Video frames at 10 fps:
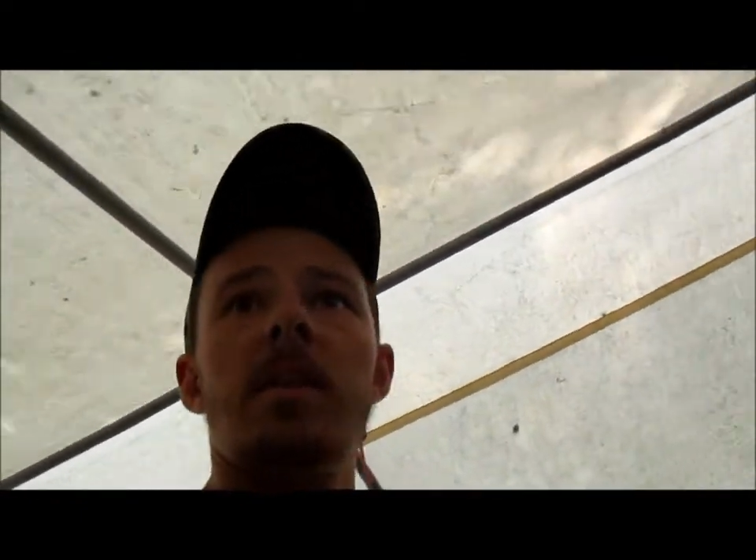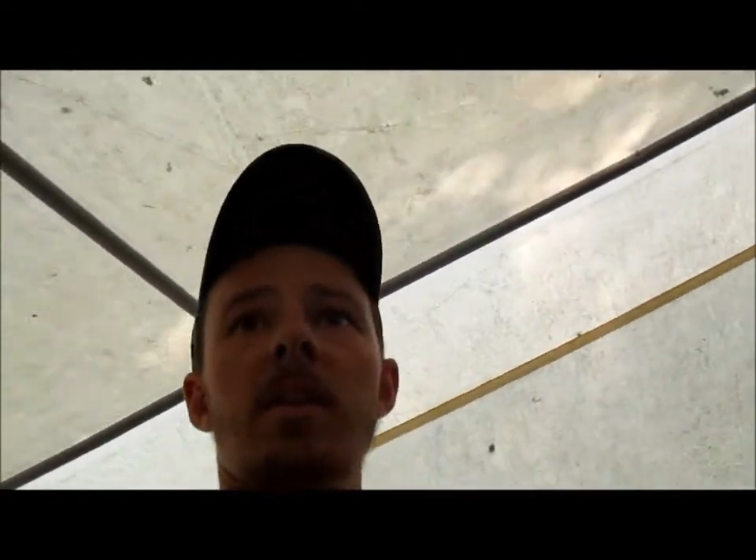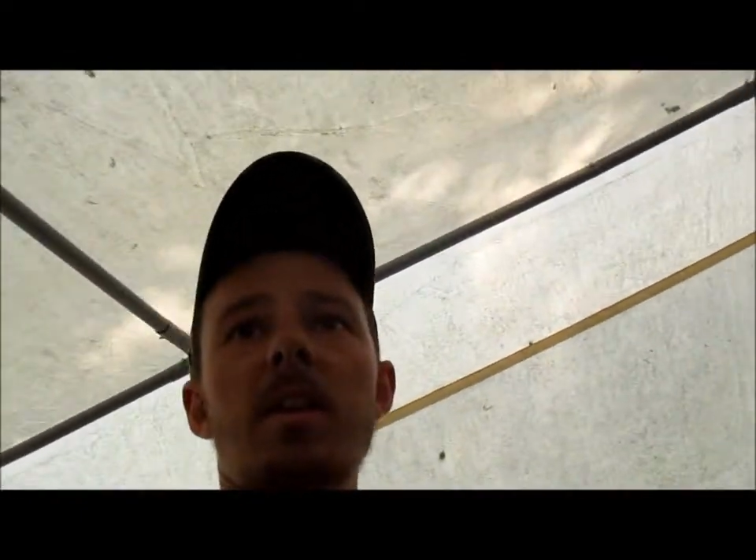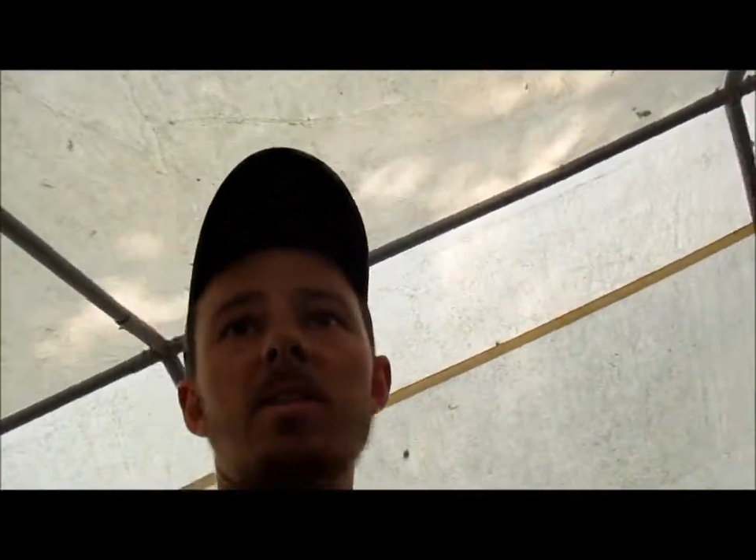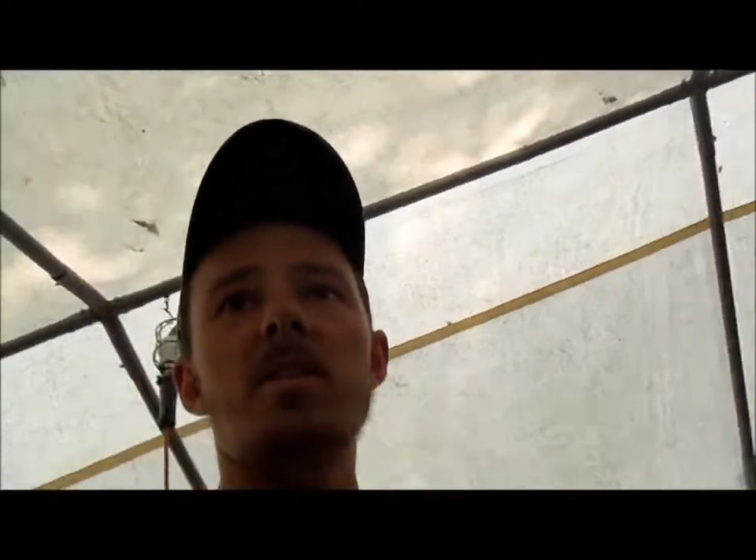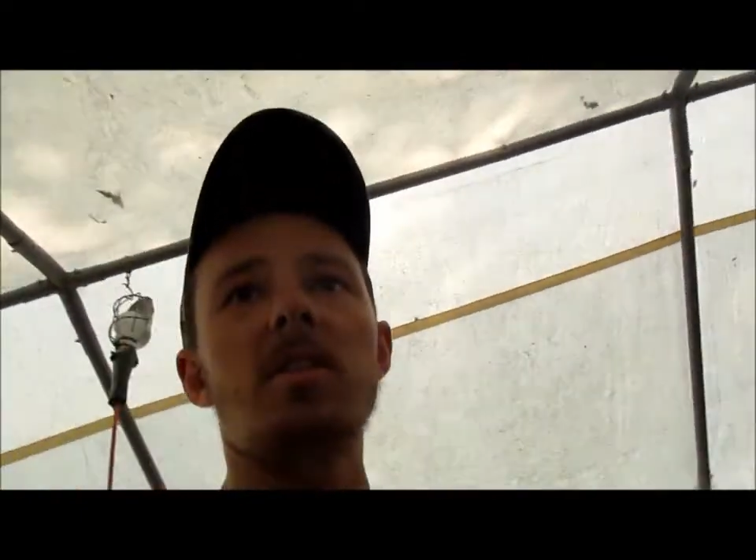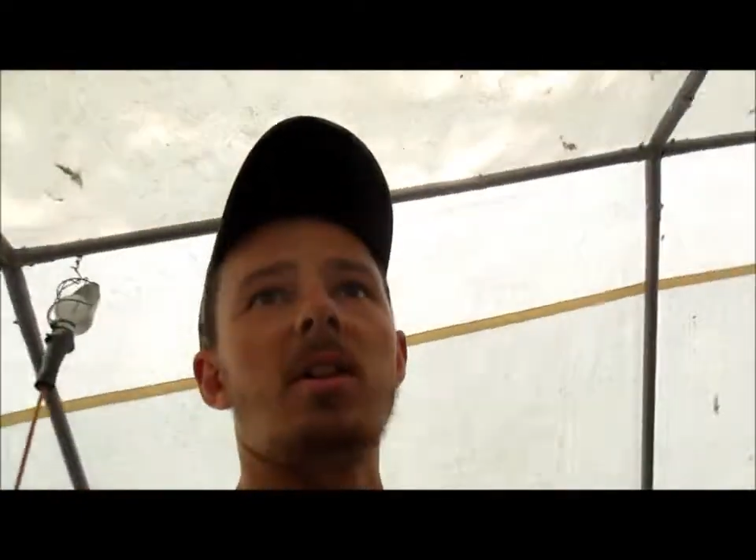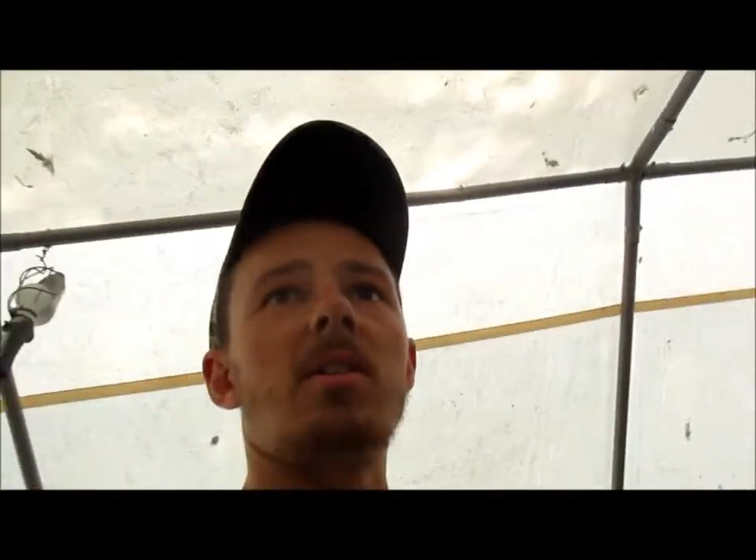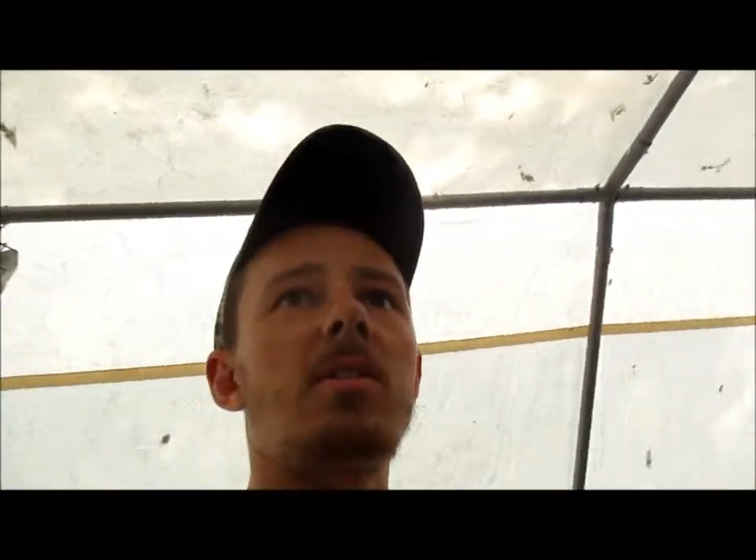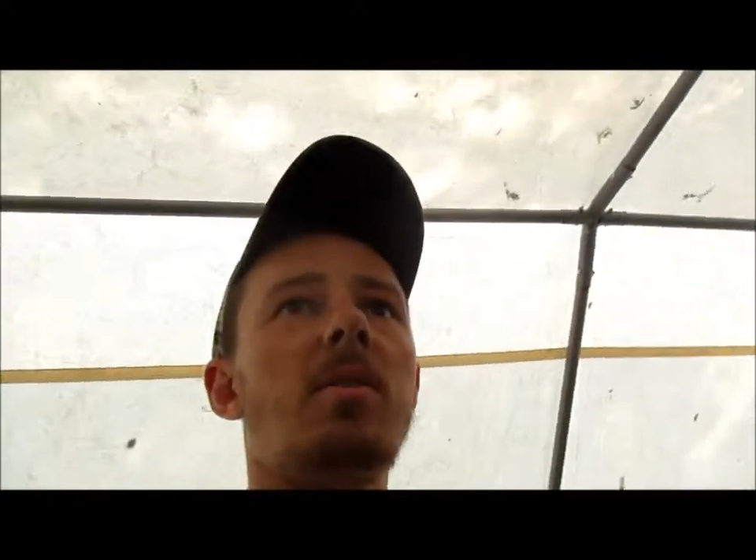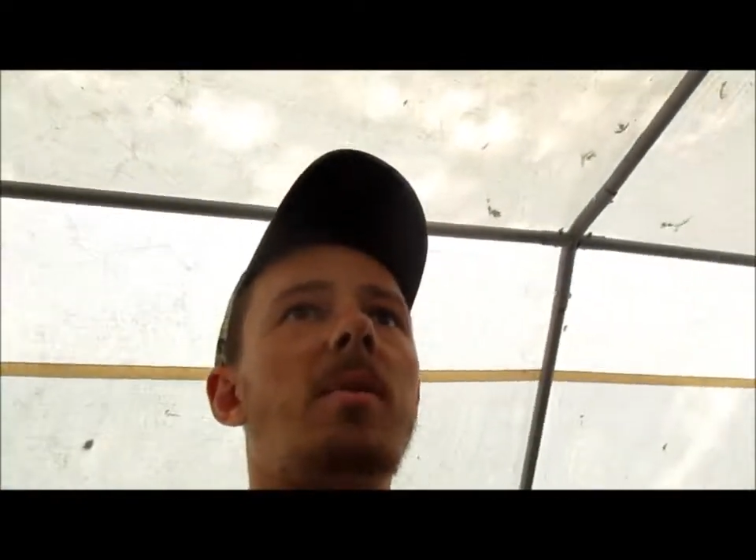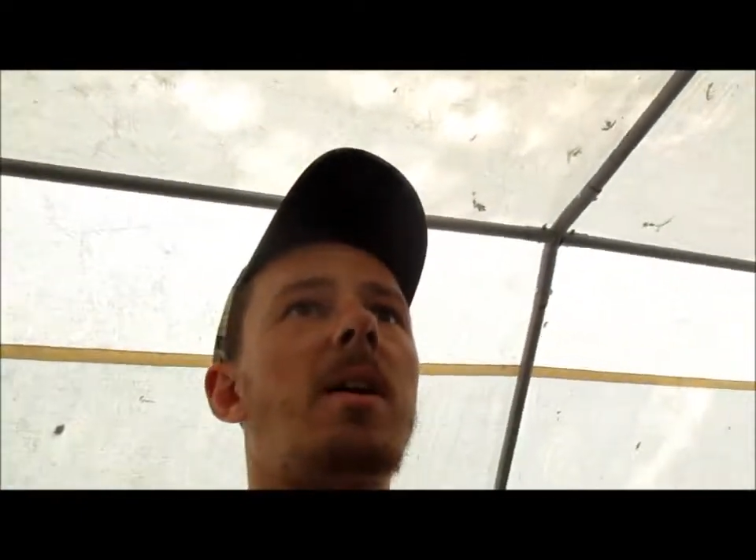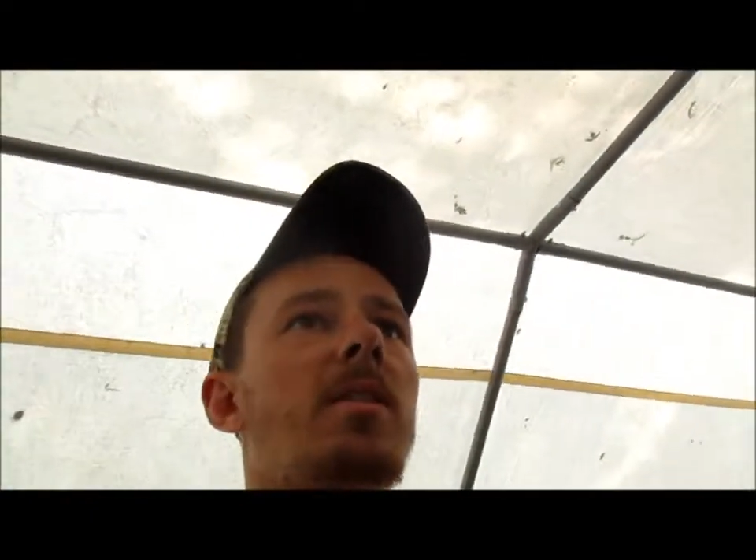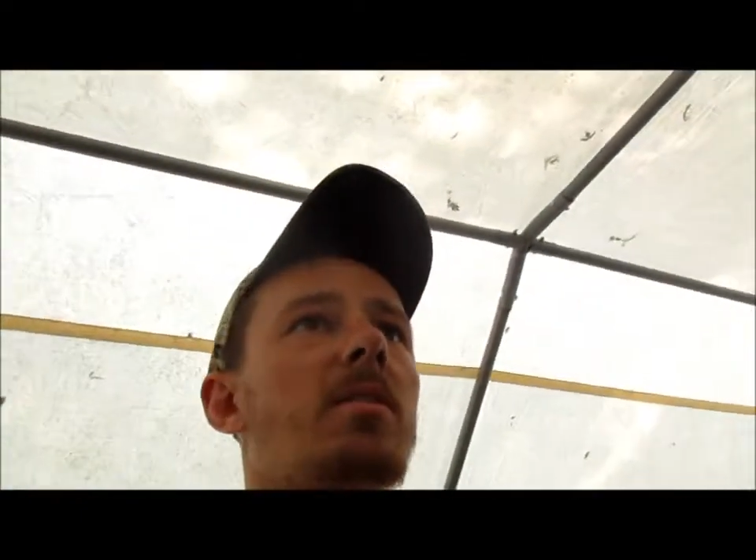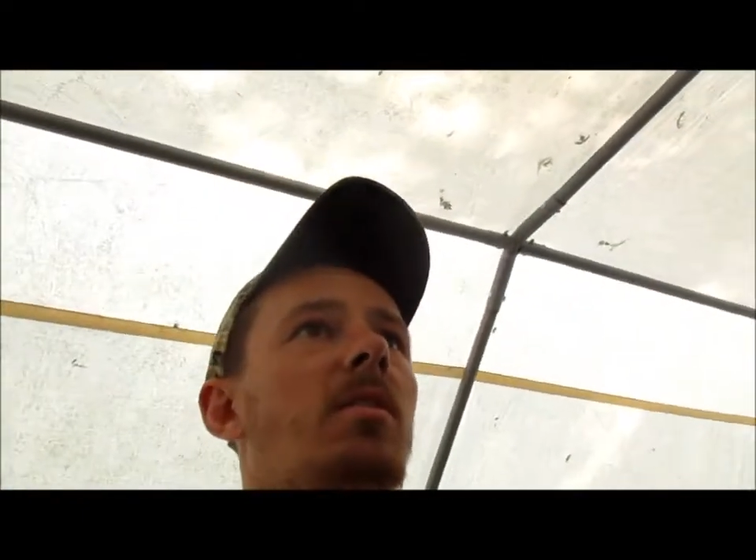these didn't turn out too bad. There's a